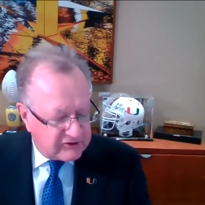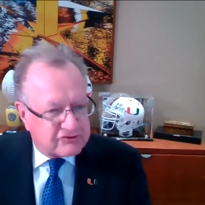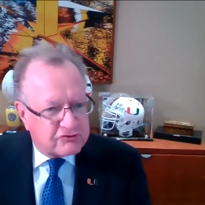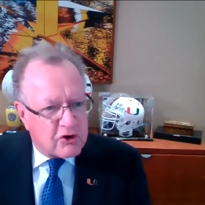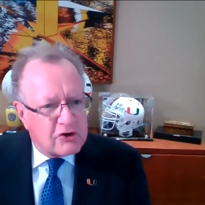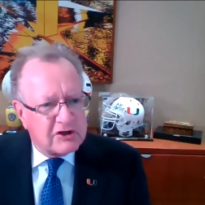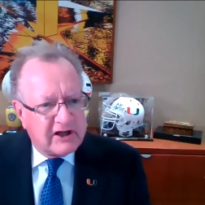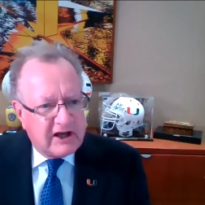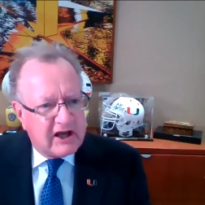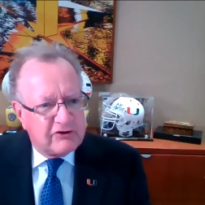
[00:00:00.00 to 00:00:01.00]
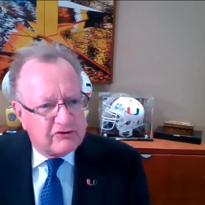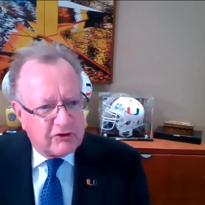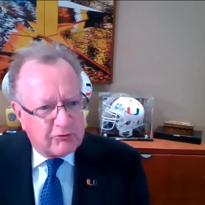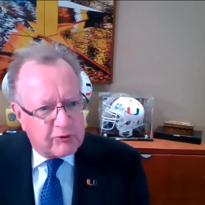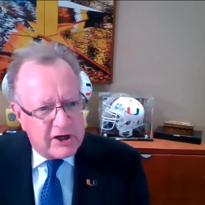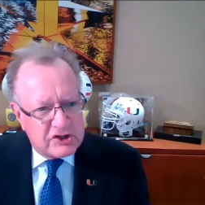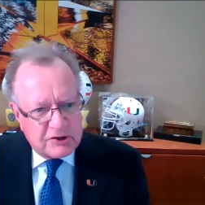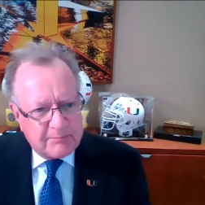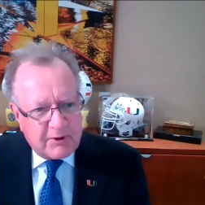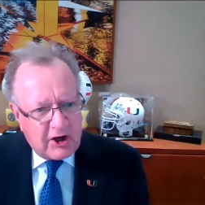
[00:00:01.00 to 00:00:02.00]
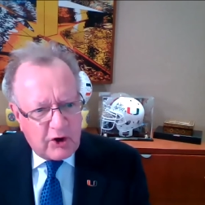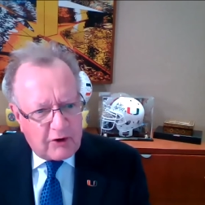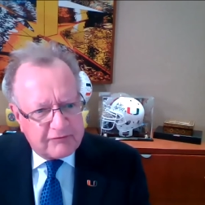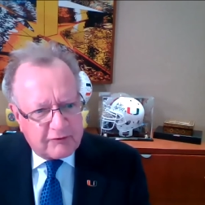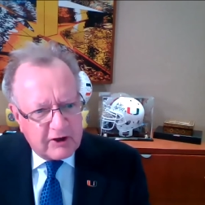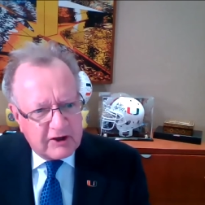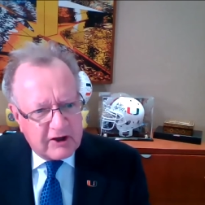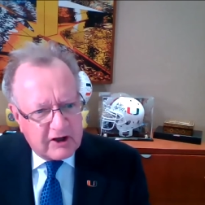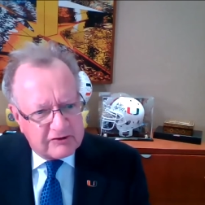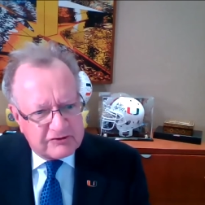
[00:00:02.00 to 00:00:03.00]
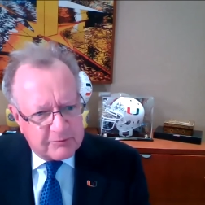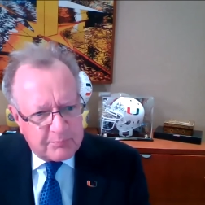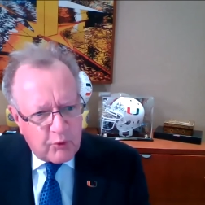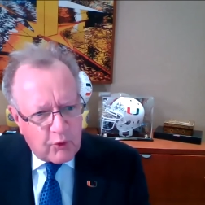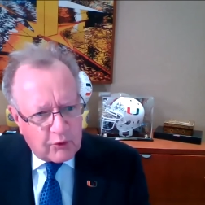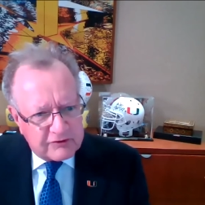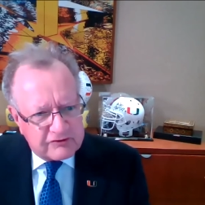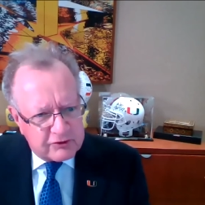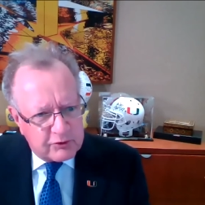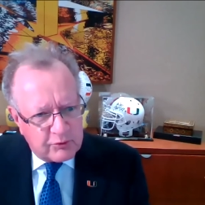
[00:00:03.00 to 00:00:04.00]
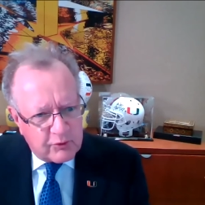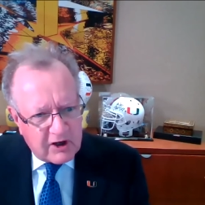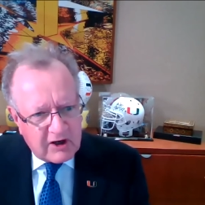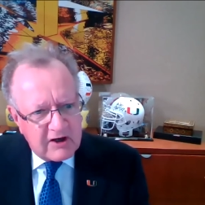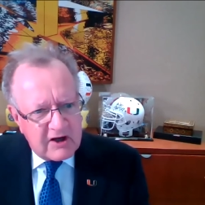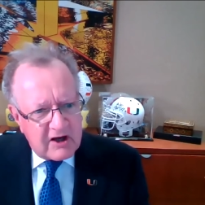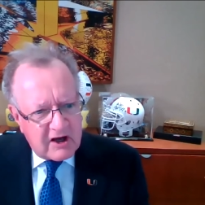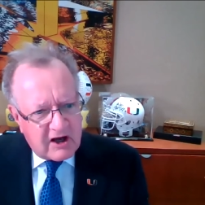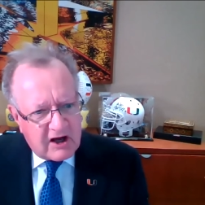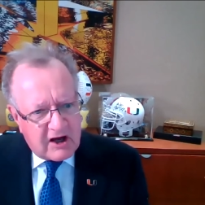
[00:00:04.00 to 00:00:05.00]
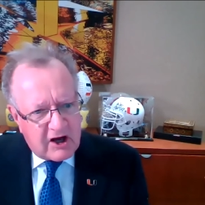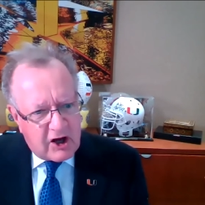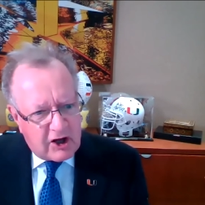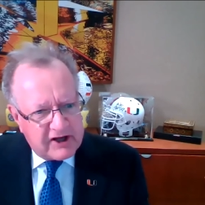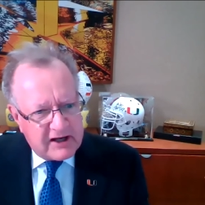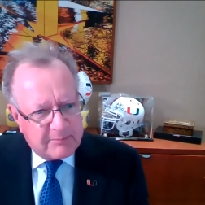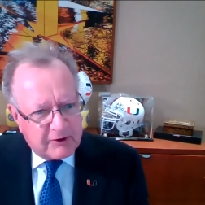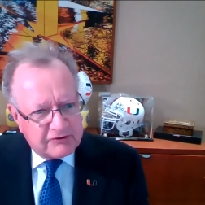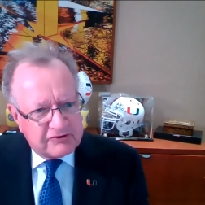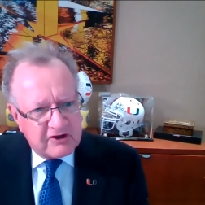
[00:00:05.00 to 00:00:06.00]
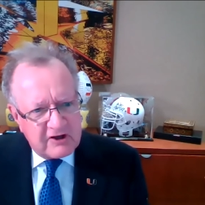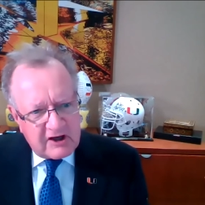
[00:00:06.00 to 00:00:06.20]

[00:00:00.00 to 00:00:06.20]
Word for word: strongly into the region by offering support to our neighbors.